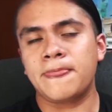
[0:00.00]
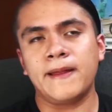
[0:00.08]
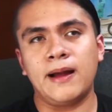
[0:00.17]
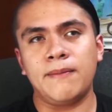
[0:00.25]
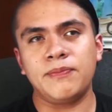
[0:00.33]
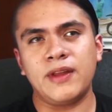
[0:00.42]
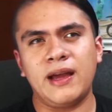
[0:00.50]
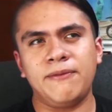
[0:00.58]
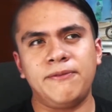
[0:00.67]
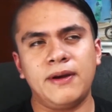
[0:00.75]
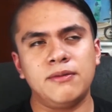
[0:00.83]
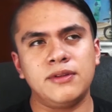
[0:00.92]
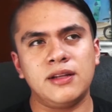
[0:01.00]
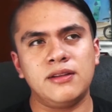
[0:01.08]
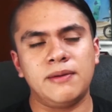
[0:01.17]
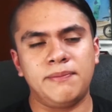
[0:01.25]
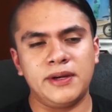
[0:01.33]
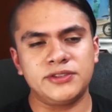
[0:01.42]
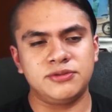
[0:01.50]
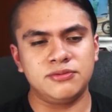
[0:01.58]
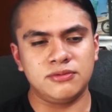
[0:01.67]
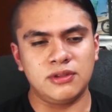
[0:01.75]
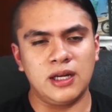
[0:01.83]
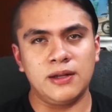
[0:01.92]
I found that the best
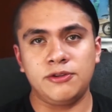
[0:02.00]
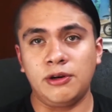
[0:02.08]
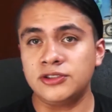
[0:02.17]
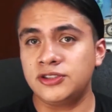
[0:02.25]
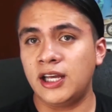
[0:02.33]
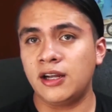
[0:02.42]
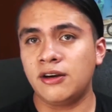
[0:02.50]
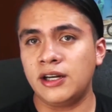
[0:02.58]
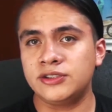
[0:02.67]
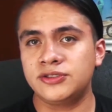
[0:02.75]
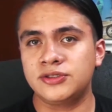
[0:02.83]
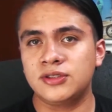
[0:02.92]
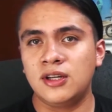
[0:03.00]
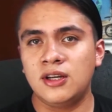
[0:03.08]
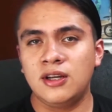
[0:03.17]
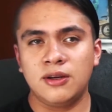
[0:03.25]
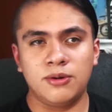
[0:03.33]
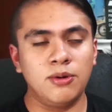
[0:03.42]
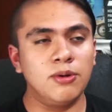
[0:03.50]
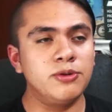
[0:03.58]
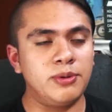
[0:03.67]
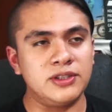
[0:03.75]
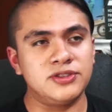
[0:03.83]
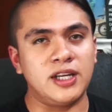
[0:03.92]
translator is Google
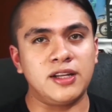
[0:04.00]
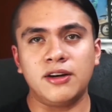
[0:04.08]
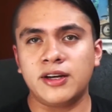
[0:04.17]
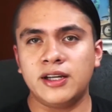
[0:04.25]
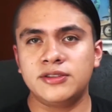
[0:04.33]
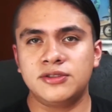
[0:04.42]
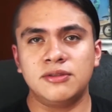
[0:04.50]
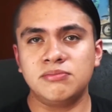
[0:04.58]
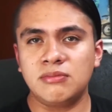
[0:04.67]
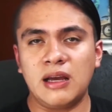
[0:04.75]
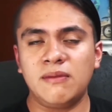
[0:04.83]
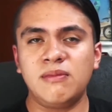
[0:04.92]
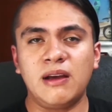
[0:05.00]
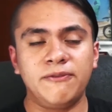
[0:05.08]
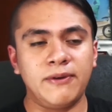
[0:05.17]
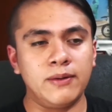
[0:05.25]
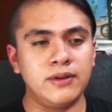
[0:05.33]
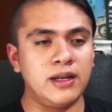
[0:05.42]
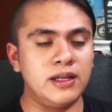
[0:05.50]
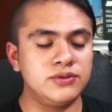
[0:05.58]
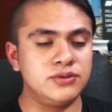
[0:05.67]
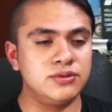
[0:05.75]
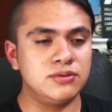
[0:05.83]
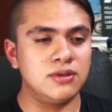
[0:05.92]
Translate. Okay, so I found that
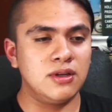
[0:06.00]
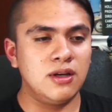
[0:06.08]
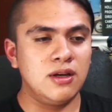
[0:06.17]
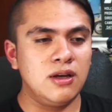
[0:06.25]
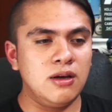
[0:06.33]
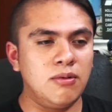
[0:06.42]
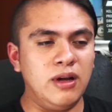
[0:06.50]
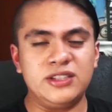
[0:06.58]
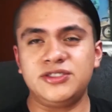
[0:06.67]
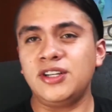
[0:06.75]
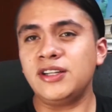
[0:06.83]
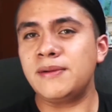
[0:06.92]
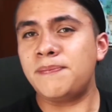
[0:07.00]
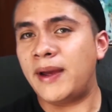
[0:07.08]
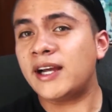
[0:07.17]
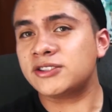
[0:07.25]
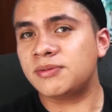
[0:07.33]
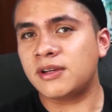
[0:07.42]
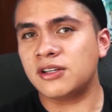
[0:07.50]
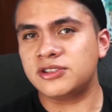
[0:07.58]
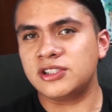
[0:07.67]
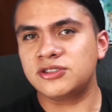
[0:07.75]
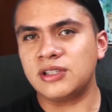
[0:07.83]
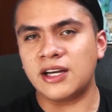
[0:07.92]
it's not the best because
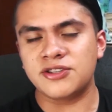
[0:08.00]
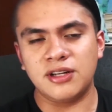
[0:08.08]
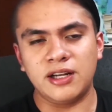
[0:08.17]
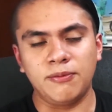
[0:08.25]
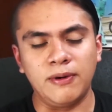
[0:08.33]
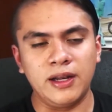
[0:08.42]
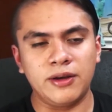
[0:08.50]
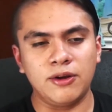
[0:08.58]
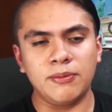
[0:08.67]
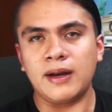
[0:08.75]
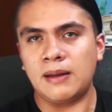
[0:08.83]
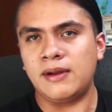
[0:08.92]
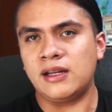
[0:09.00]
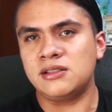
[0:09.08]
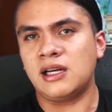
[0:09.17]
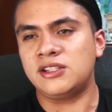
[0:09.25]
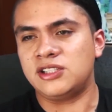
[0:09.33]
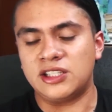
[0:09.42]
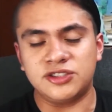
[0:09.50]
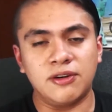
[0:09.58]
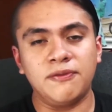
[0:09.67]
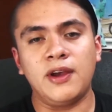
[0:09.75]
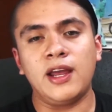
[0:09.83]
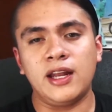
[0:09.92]
it's actually really good, but I mean it's
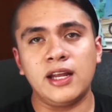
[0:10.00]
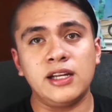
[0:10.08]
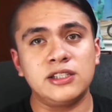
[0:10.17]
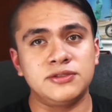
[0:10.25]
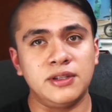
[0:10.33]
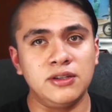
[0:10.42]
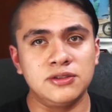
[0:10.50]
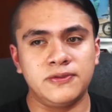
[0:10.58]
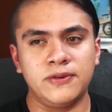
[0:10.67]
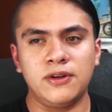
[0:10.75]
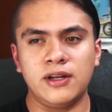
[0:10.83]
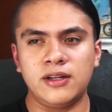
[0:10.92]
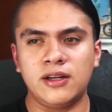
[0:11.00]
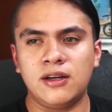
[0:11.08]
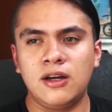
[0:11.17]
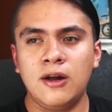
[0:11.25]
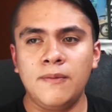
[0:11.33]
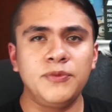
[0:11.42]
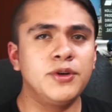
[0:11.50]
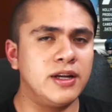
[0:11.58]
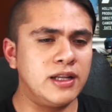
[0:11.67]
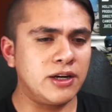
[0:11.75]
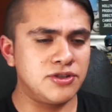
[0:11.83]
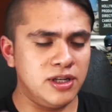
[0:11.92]
convenient, it's useful, and you
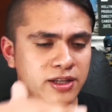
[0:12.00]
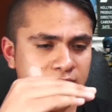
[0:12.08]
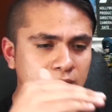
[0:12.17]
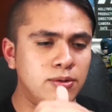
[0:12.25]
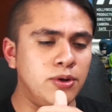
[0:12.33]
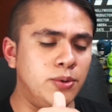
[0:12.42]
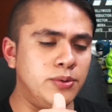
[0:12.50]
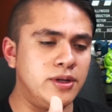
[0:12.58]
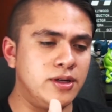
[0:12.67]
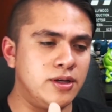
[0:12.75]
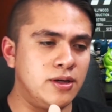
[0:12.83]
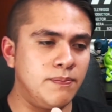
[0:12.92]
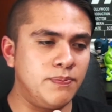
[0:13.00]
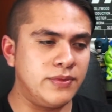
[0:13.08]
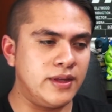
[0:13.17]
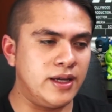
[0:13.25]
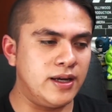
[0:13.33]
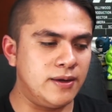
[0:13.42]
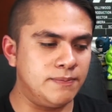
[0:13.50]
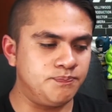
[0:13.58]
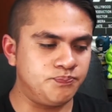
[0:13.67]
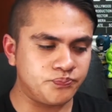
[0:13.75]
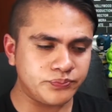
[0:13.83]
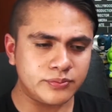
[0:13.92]
can actually download
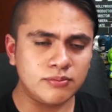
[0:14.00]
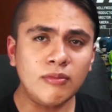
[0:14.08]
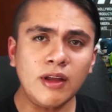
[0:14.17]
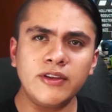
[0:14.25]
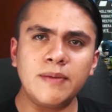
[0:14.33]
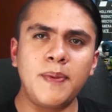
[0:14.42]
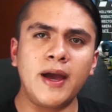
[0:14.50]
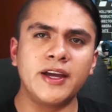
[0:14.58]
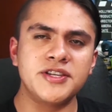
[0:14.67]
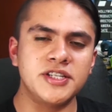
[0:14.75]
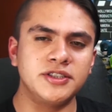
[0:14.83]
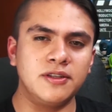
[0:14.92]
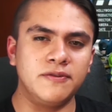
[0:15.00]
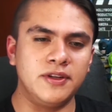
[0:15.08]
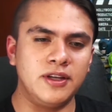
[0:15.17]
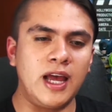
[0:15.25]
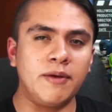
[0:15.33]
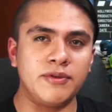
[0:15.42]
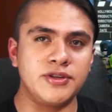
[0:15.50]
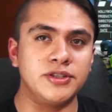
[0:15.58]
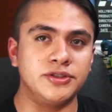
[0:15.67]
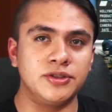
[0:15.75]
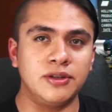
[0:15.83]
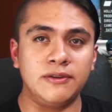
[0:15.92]
the packages of the
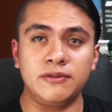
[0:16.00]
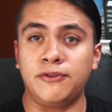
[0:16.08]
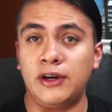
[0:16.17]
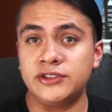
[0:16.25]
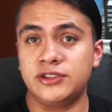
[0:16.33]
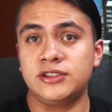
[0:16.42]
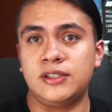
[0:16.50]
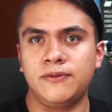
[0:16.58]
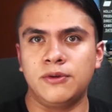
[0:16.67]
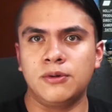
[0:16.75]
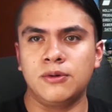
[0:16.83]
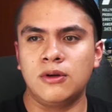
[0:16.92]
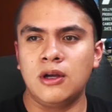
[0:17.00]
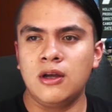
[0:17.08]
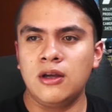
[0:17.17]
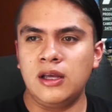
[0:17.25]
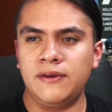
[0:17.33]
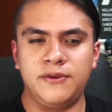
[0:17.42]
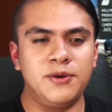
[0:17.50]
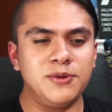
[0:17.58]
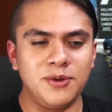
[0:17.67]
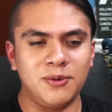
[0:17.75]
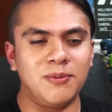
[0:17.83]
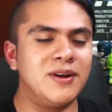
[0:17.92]
languages. So for instance, if you
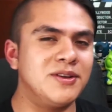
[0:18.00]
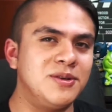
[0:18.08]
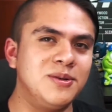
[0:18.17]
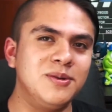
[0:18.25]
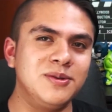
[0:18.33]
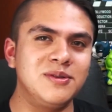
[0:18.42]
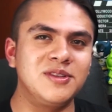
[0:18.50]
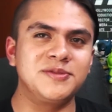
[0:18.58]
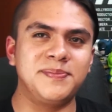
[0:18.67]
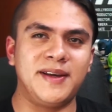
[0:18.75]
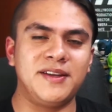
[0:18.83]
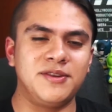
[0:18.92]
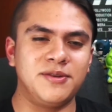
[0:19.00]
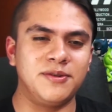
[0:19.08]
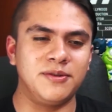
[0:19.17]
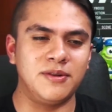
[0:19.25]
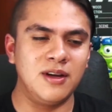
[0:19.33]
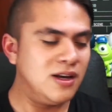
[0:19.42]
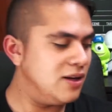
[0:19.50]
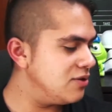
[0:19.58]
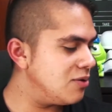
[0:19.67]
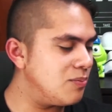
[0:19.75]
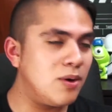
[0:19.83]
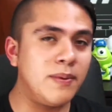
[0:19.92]
don't want to spend your
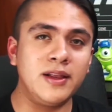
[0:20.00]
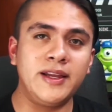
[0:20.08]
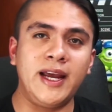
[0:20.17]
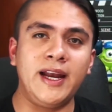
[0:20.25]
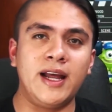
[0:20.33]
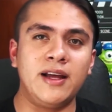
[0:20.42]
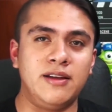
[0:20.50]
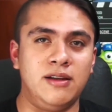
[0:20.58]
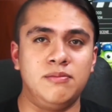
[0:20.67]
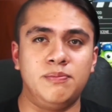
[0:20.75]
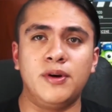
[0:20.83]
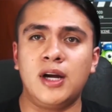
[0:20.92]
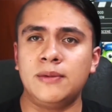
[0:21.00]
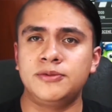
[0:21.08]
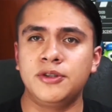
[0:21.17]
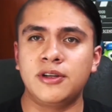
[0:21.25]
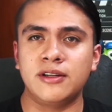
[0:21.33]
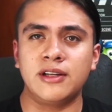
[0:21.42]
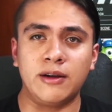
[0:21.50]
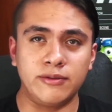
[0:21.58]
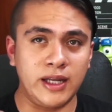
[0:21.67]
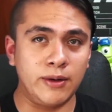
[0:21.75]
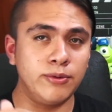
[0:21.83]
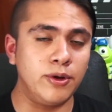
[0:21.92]
mobile data, then perhaps you can
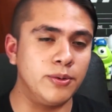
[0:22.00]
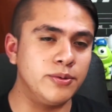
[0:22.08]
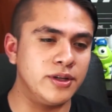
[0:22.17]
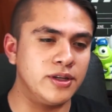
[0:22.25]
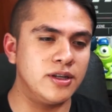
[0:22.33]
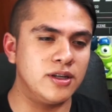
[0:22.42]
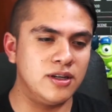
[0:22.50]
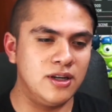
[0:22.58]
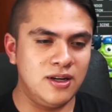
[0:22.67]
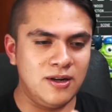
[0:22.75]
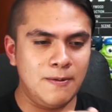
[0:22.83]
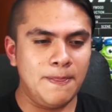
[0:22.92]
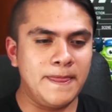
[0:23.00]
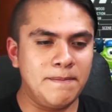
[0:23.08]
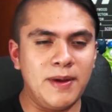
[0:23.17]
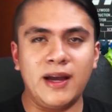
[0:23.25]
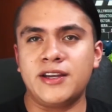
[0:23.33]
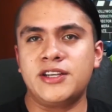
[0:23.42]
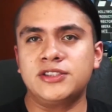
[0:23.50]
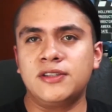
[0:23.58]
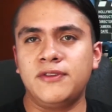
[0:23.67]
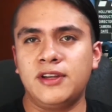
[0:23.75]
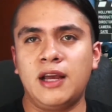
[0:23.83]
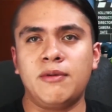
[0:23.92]
download the packages
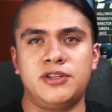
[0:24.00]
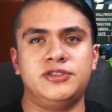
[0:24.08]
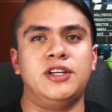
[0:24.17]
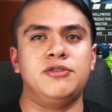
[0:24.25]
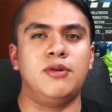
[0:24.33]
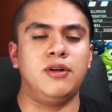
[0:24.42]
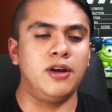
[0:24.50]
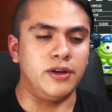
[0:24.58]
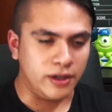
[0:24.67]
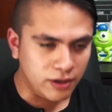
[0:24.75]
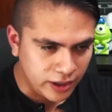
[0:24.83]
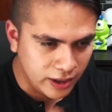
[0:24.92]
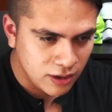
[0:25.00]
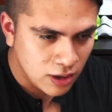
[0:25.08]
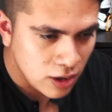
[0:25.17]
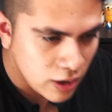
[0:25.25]
of the languages that you are learning. Okay,